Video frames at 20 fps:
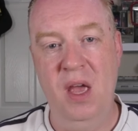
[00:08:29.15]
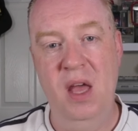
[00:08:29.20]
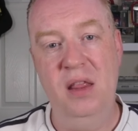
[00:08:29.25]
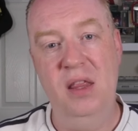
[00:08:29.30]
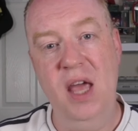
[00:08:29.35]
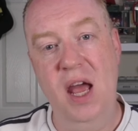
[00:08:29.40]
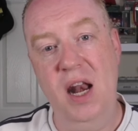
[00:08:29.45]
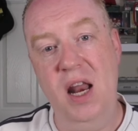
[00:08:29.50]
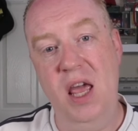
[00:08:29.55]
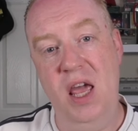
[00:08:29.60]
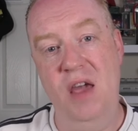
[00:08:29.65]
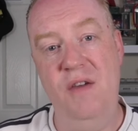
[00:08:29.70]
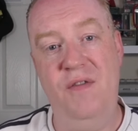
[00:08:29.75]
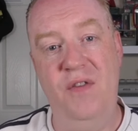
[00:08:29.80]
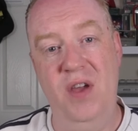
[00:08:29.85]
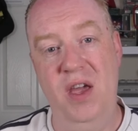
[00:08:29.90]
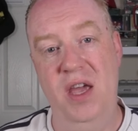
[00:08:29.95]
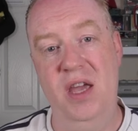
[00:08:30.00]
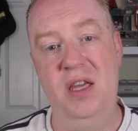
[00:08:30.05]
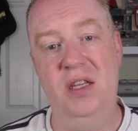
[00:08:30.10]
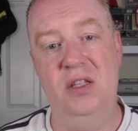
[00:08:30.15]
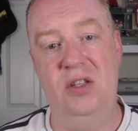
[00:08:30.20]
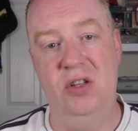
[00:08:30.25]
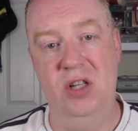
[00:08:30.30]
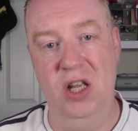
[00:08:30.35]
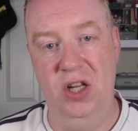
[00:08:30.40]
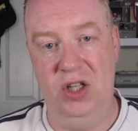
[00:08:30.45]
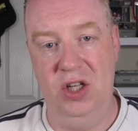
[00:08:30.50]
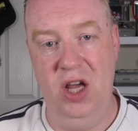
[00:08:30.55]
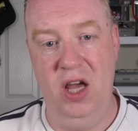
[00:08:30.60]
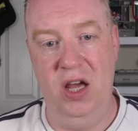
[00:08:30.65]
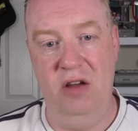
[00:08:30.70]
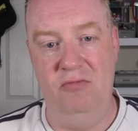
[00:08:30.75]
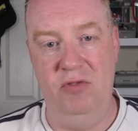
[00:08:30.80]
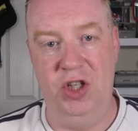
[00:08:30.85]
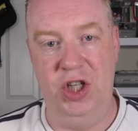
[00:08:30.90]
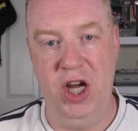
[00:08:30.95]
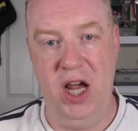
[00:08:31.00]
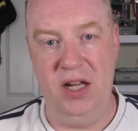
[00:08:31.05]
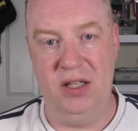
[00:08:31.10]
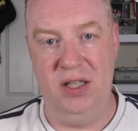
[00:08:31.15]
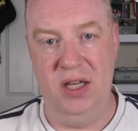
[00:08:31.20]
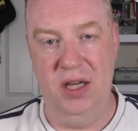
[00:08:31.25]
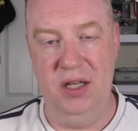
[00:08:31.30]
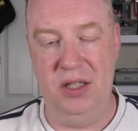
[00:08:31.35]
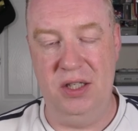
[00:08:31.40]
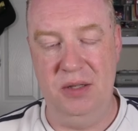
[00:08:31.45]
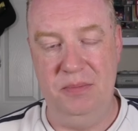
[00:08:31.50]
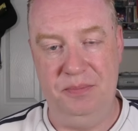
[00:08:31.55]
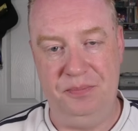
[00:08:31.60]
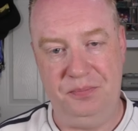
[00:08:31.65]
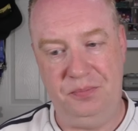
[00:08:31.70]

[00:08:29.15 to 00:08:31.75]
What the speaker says: Then, if it is rejected,